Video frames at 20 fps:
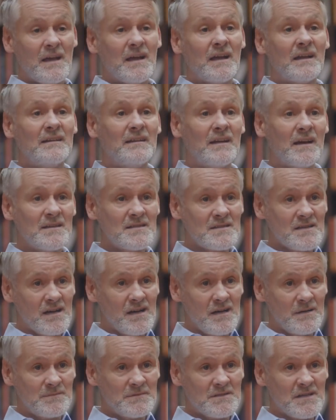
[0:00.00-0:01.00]
Nice,
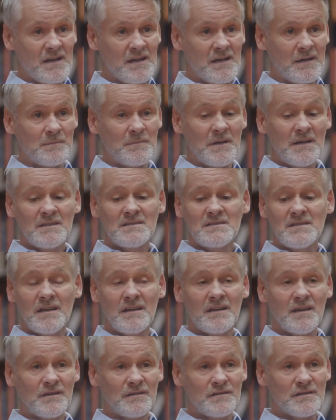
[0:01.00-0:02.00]
calm time,
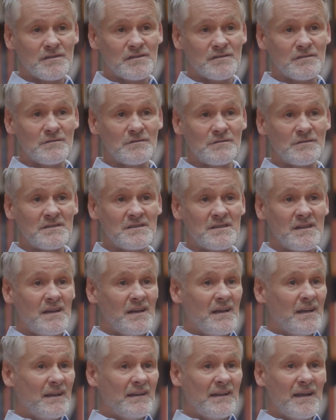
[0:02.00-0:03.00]
take out the shoes,
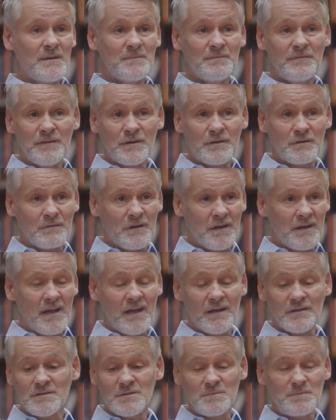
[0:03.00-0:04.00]
let him figure out
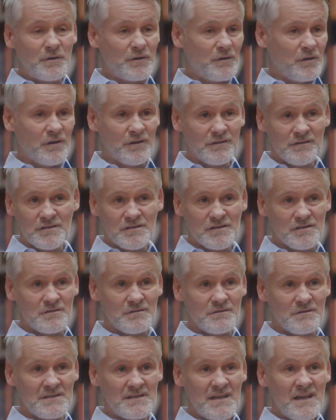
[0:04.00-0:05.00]
how to put on the
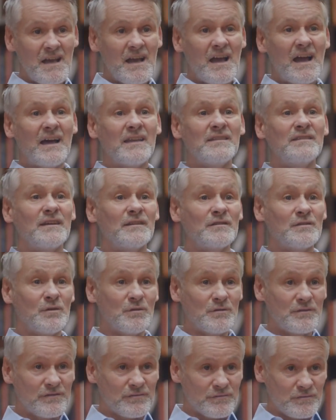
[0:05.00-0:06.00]
shoes, and then go
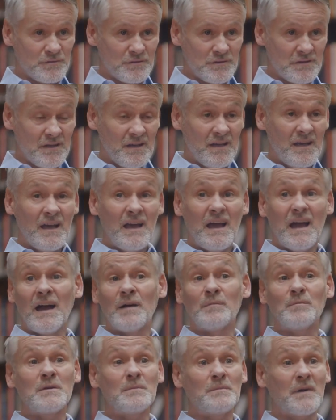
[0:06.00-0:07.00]
through it.
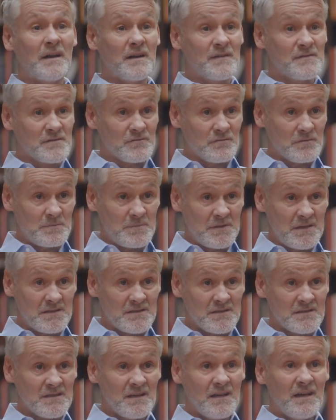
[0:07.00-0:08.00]
And we might have to repeat
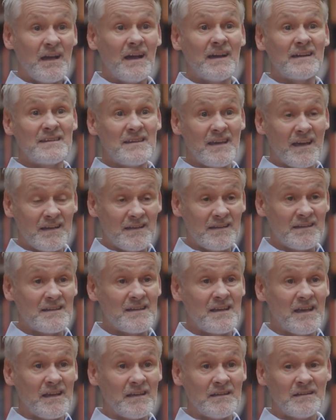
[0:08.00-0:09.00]
it again and
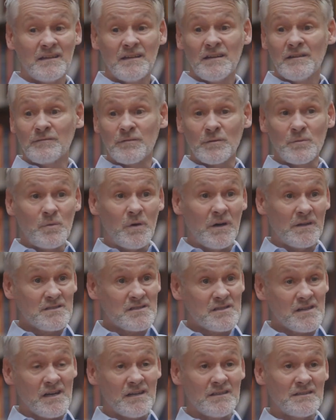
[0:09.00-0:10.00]
again for one
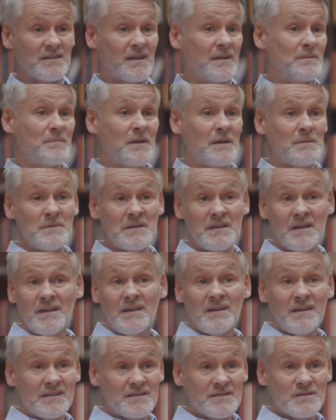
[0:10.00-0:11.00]
child, and maybe
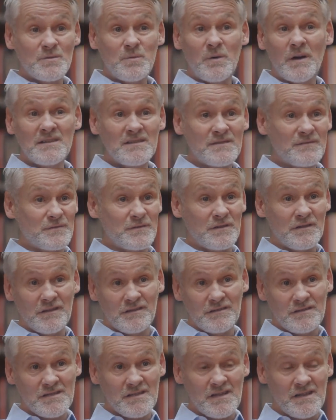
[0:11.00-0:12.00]
it's twice for
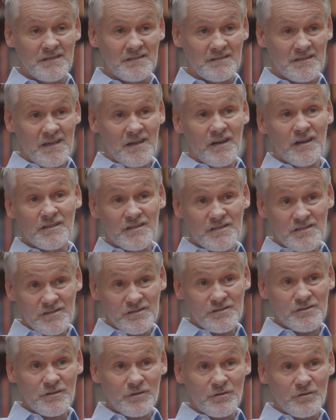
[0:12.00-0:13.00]
another child. Our
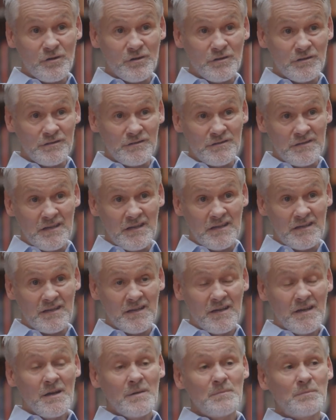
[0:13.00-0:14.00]
children are all unique.
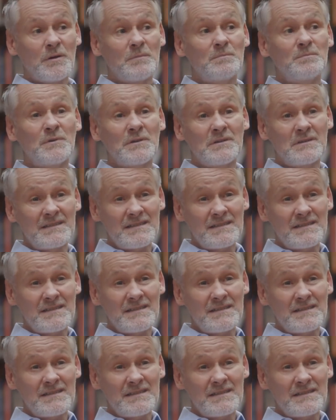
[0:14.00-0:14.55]
But